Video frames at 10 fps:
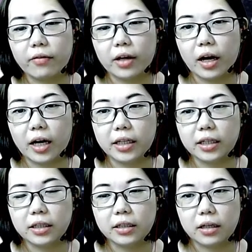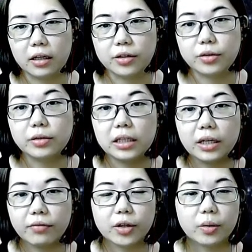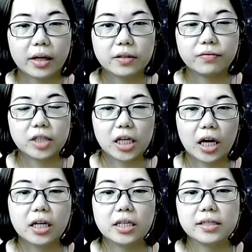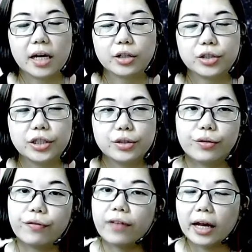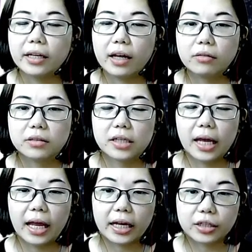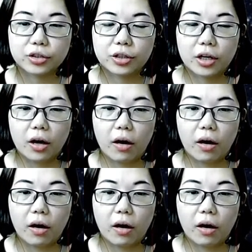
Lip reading: regarding to learn radioactive decay is actually to find out the age